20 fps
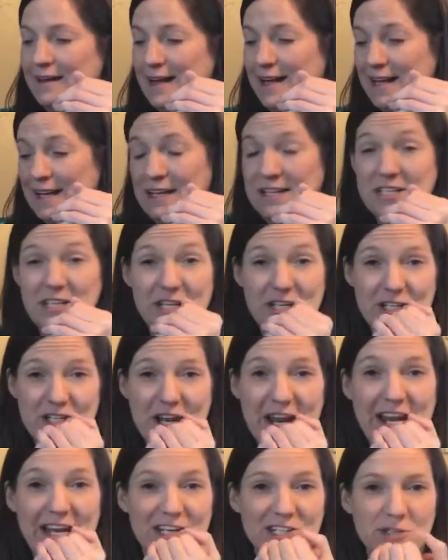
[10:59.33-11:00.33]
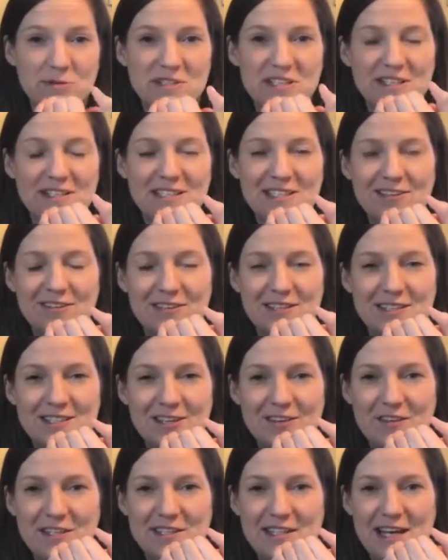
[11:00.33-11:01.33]
and it didn't change. It was
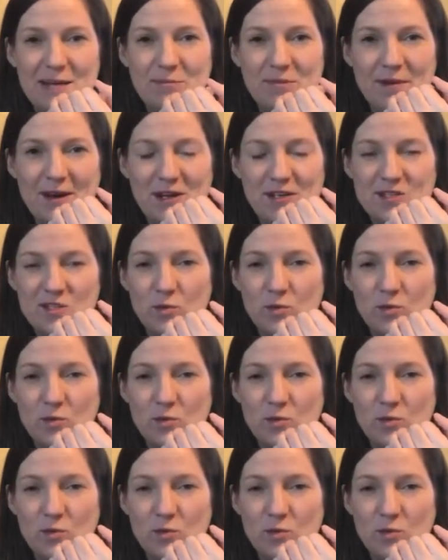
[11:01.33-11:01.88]
still the same amount of